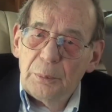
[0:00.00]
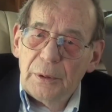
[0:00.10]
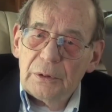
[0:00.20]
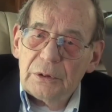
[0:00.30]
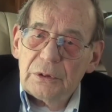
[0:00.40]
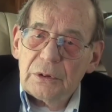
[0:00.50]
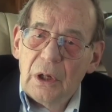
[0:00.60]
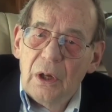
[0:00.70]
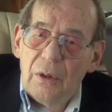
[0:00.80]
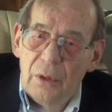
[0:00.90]
impulses,
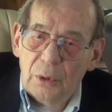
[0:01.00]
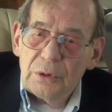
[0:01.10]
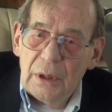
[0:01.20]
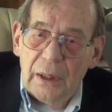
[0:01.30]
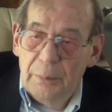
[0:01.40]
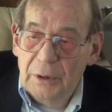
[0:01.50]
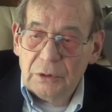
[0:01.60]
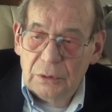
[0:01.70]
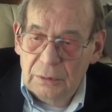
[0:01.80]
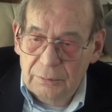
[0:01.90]
those that I
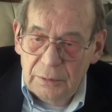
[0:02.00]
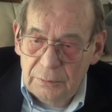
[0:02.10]
mentioned,